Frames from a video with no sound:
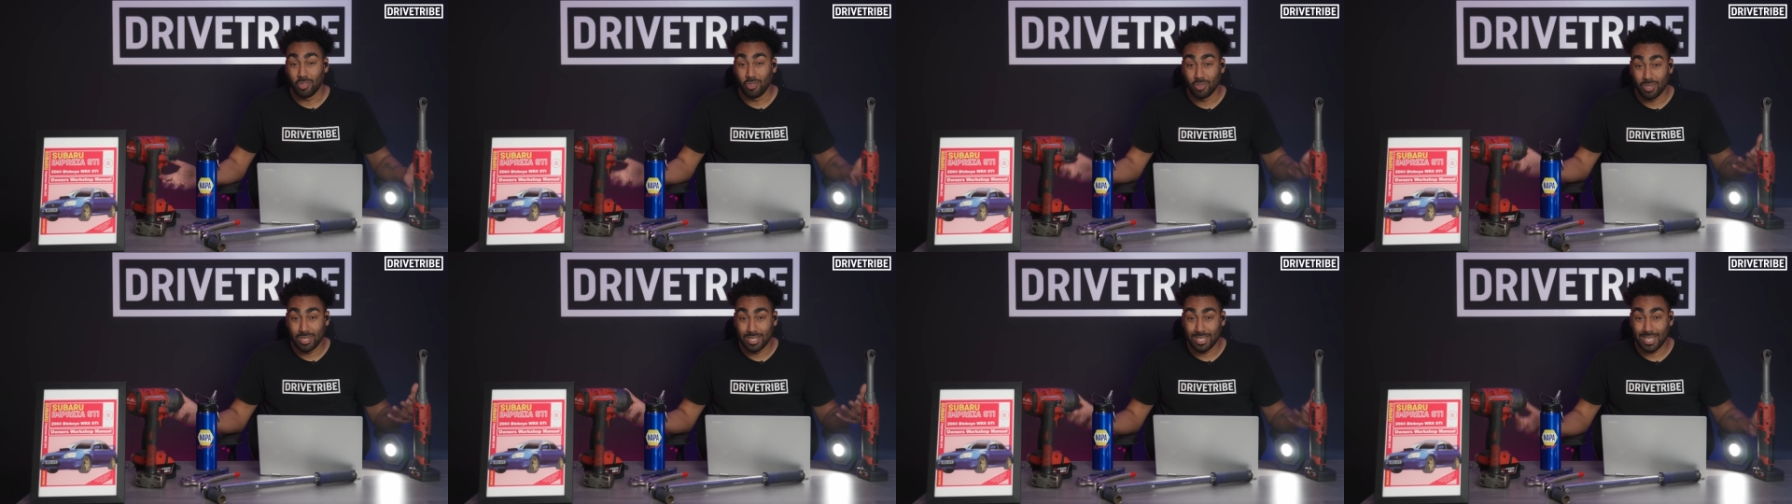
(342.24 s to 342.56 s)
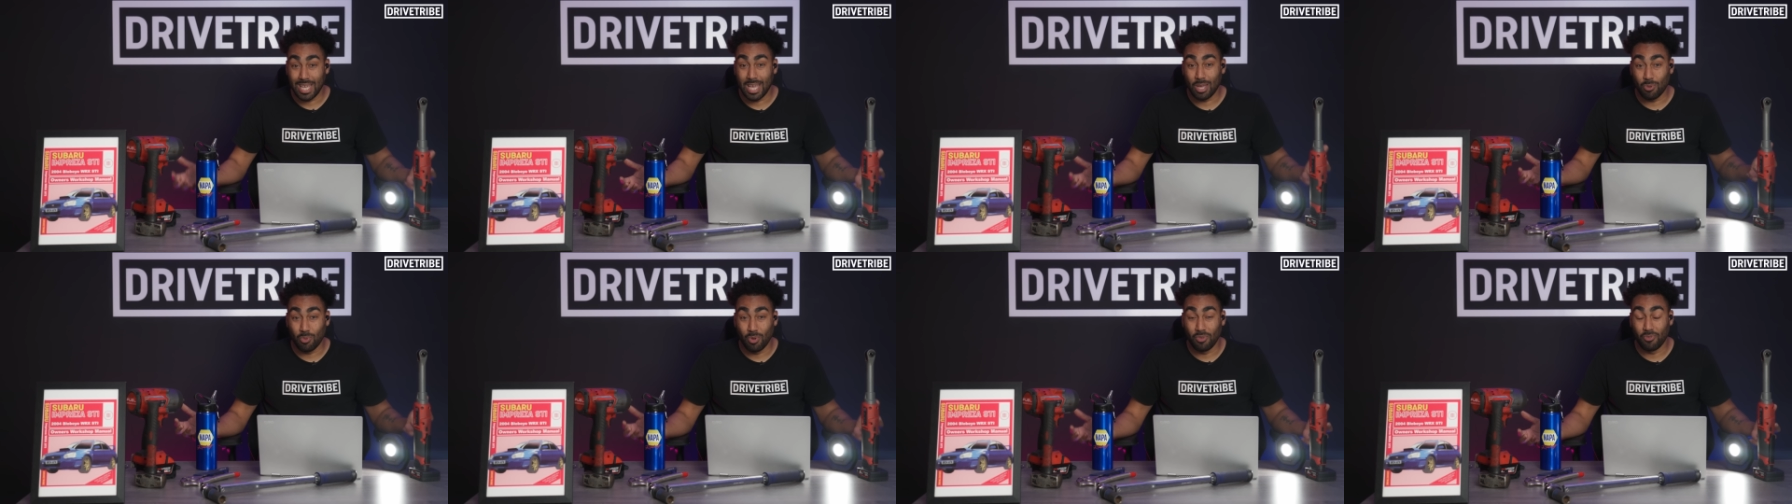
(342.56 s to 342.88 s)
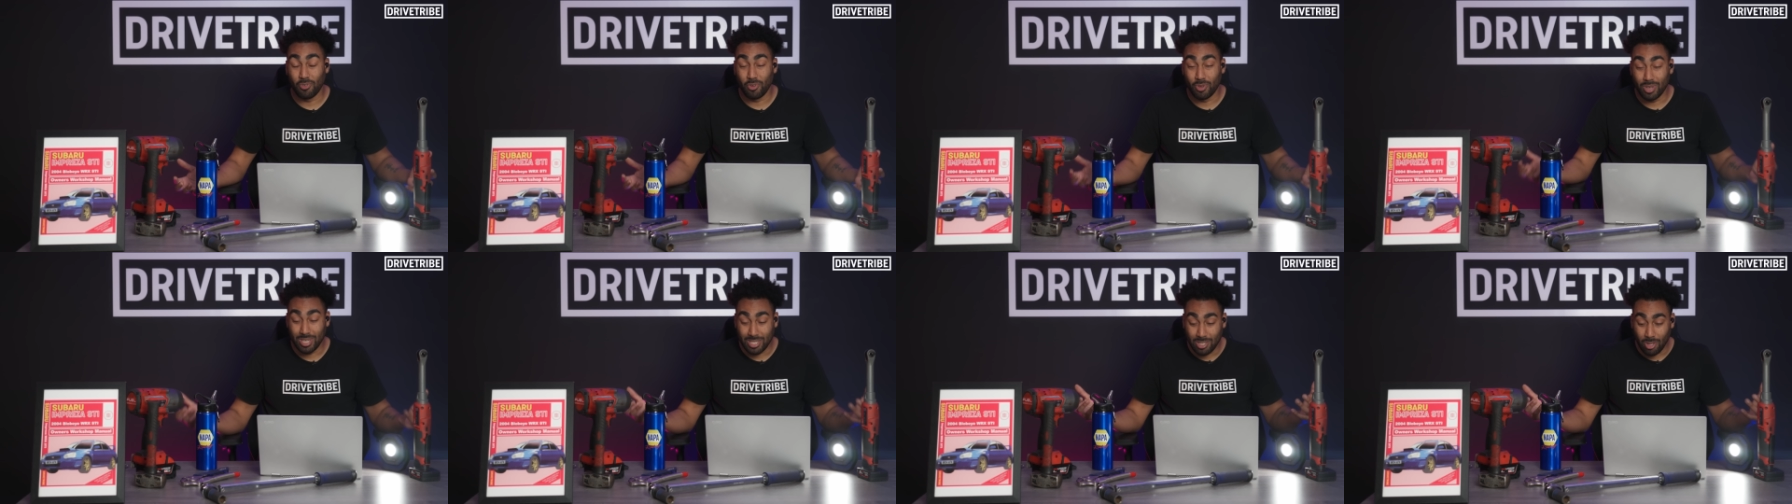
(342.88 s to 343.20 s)
you can take with
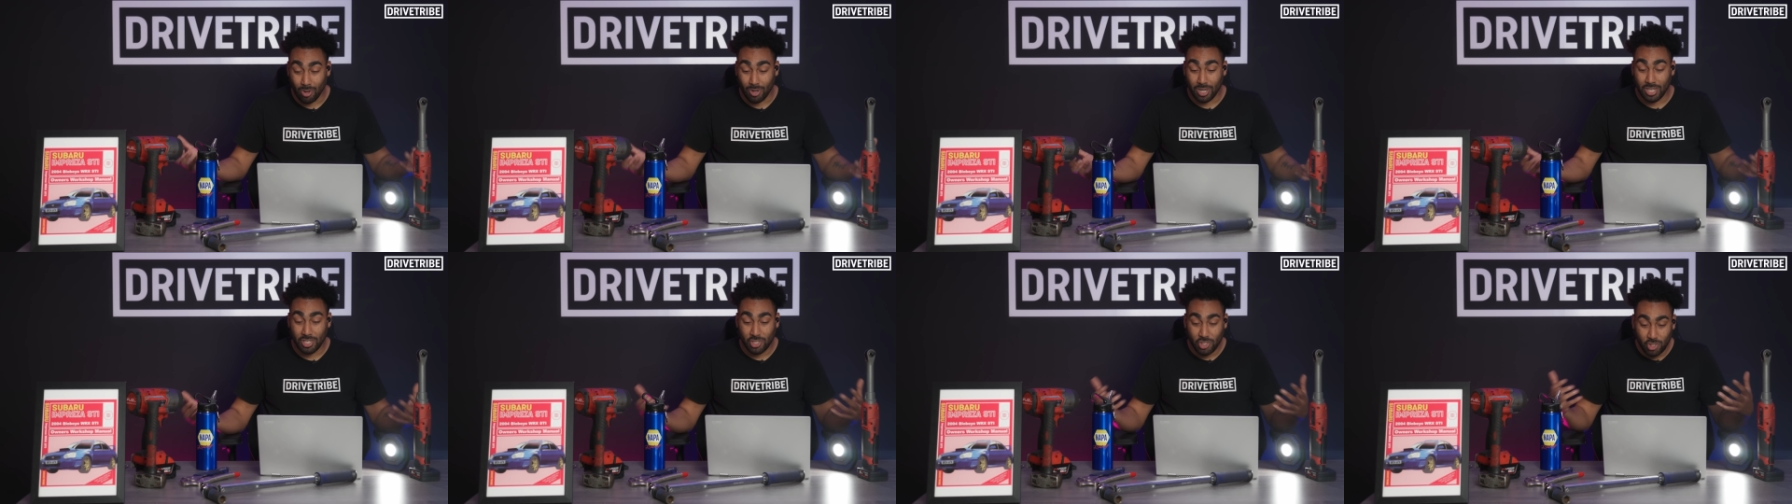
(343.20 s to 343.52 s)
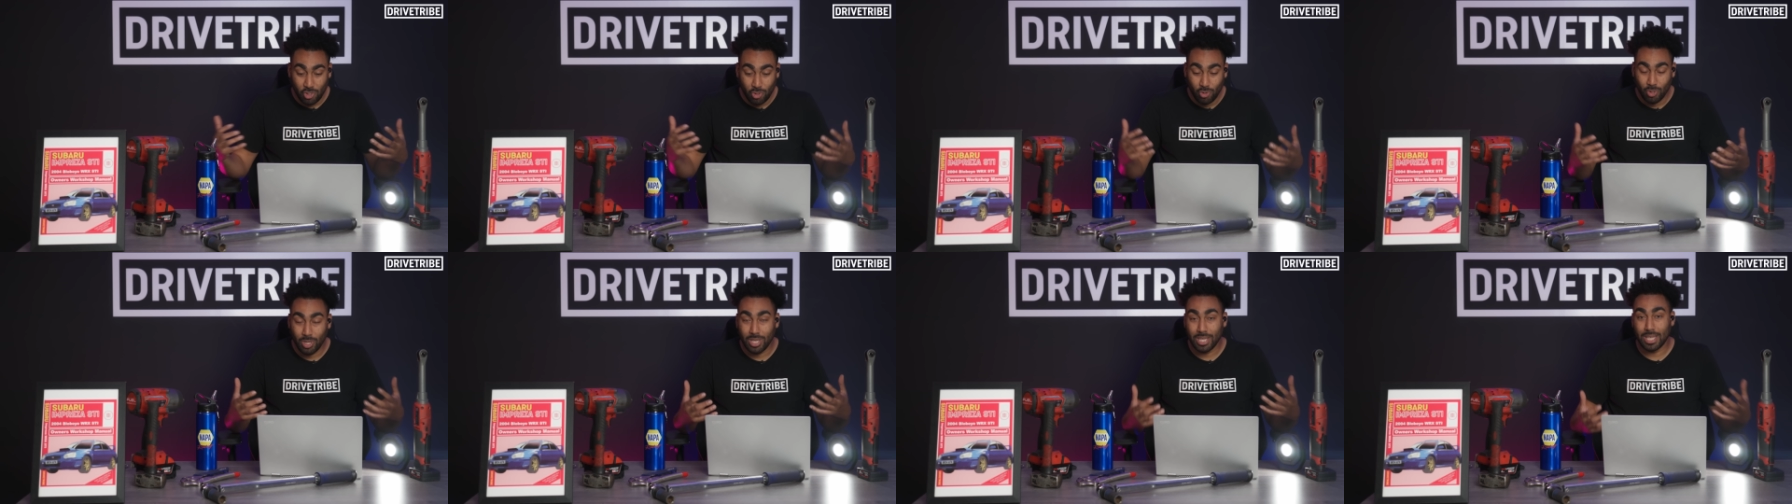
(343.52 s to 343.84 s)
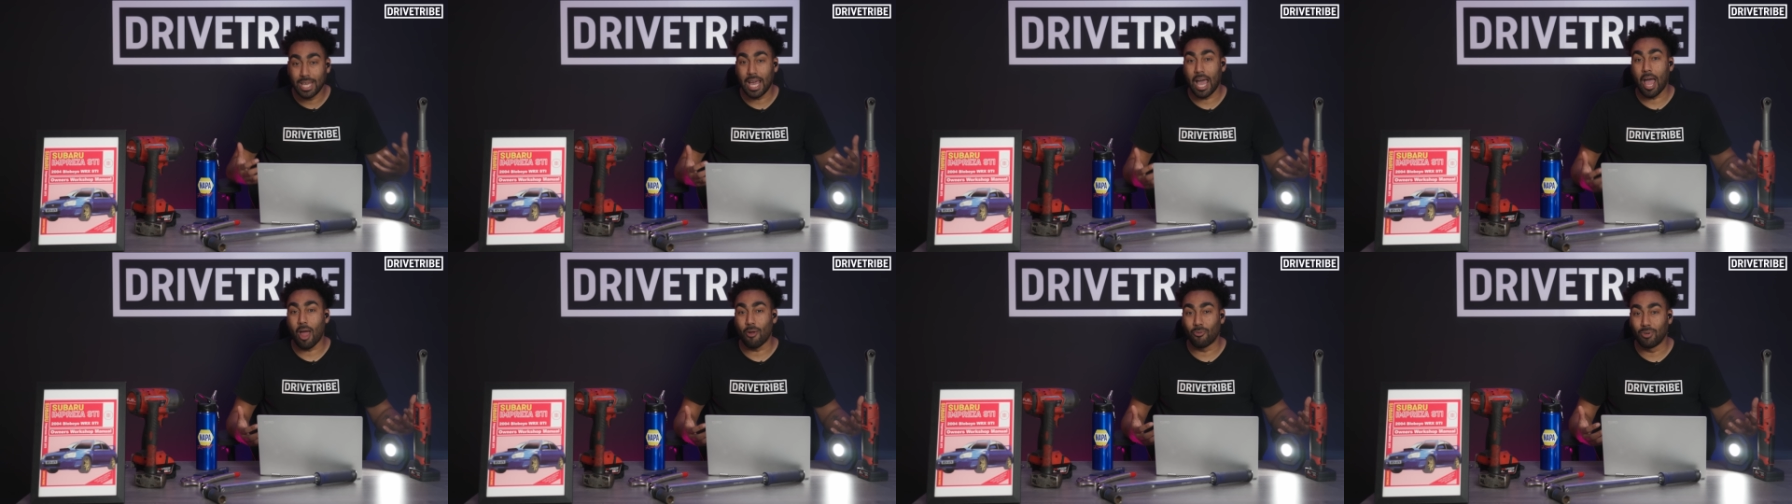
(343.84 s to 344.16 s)
you as long as you can
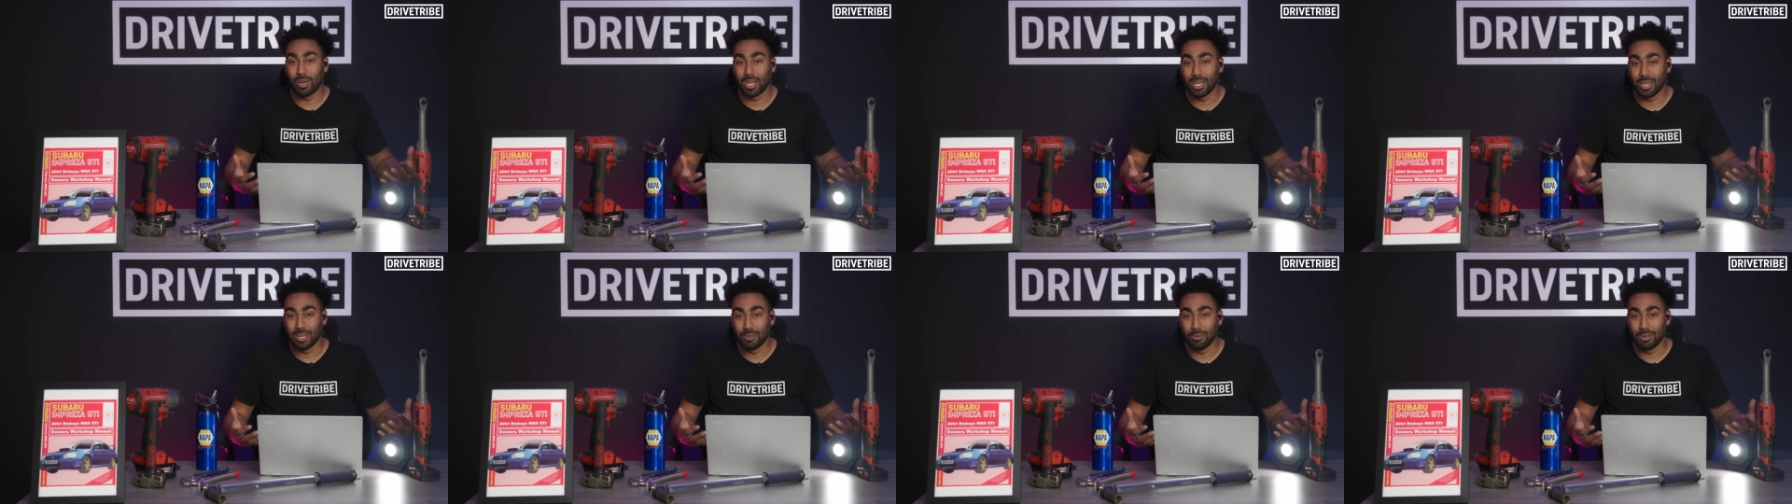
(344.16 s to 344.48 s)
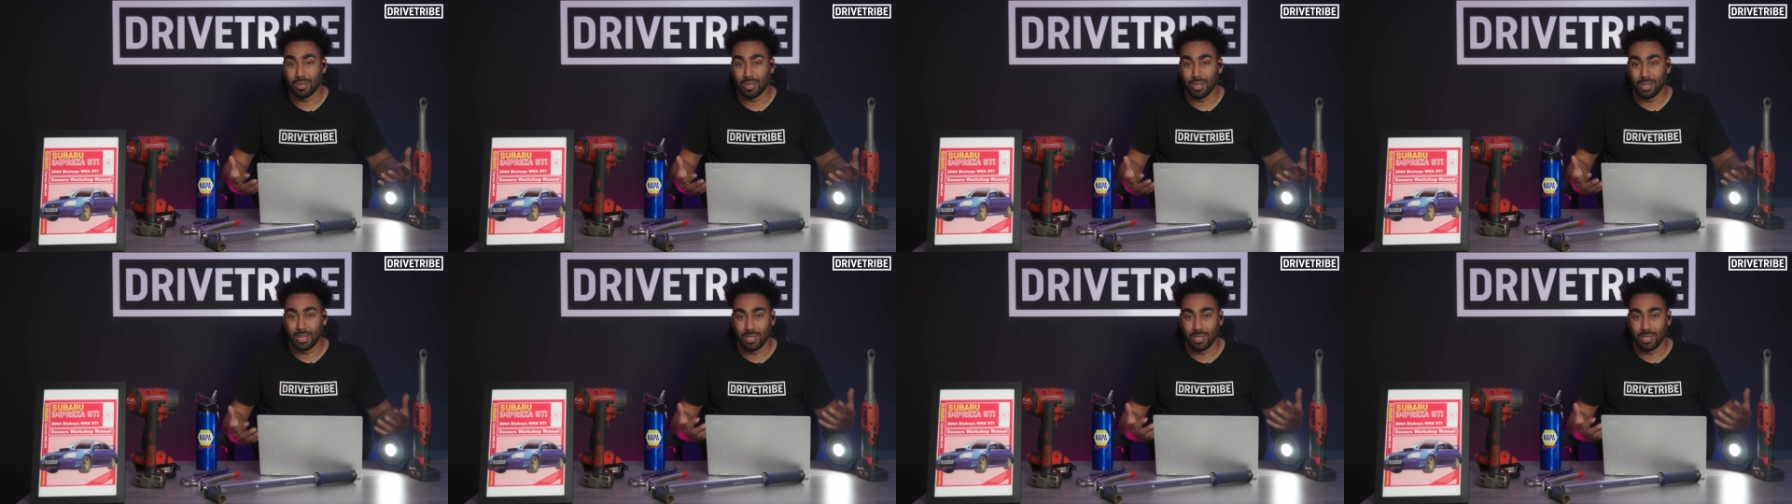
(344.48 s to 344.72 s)
carry it